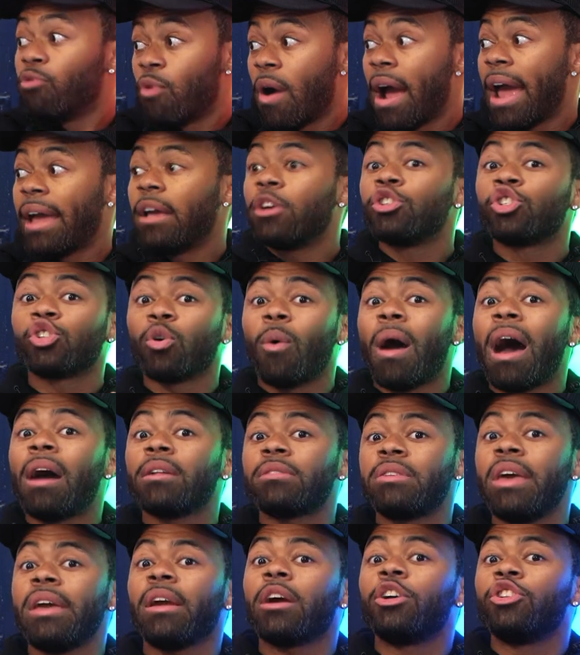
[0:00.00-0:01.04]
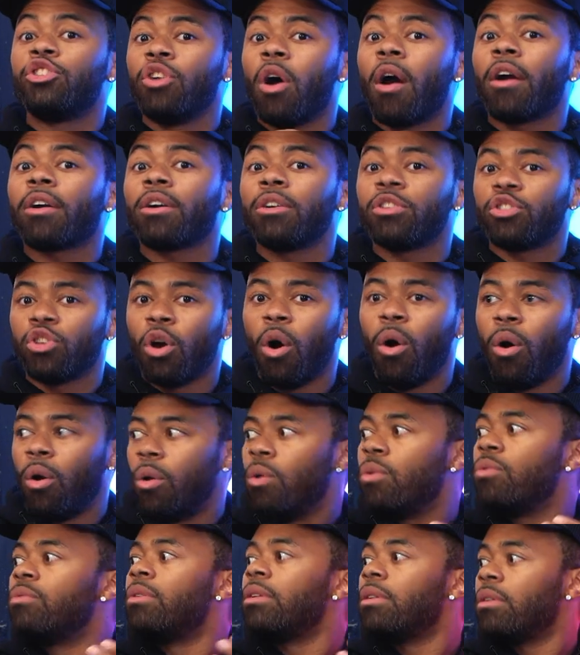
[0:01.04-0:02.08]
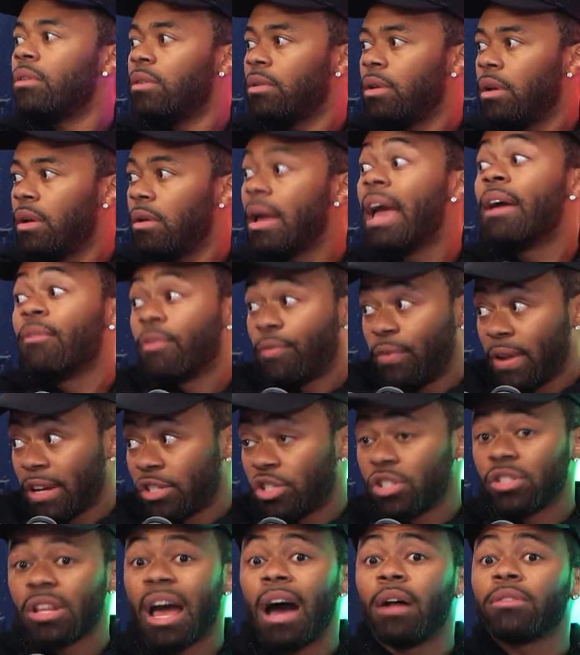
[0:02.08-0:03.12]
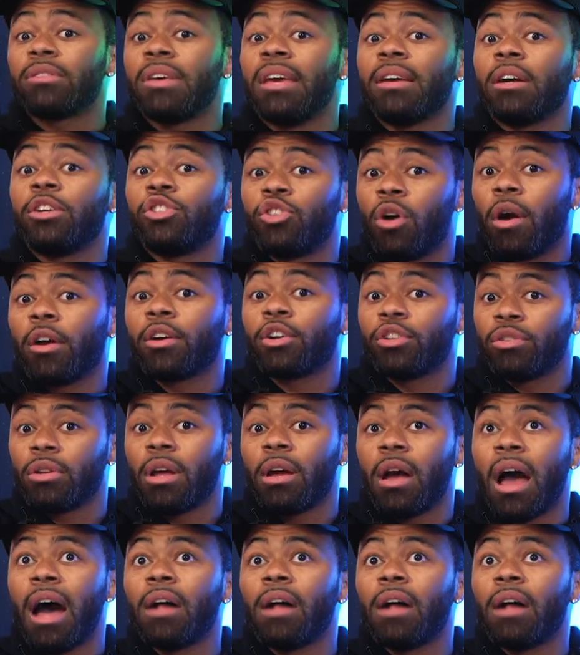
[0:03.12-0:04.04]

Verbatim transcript: Eh, right. So I'll take a darker tone. And reflections. And reflections. I'll, I'll take a darker. That, yeah.